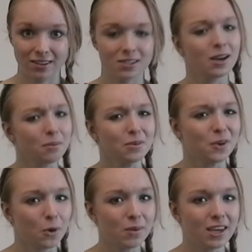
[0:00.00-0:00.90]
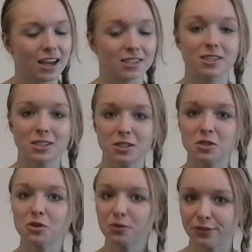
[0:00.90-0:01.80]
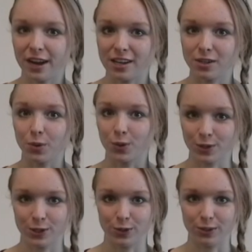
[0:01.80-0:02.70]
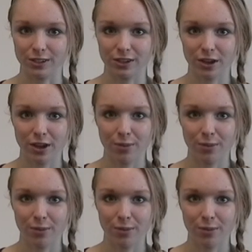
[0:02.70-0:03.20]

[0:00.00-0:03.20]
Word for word: Some know me as a sister, friend, or student,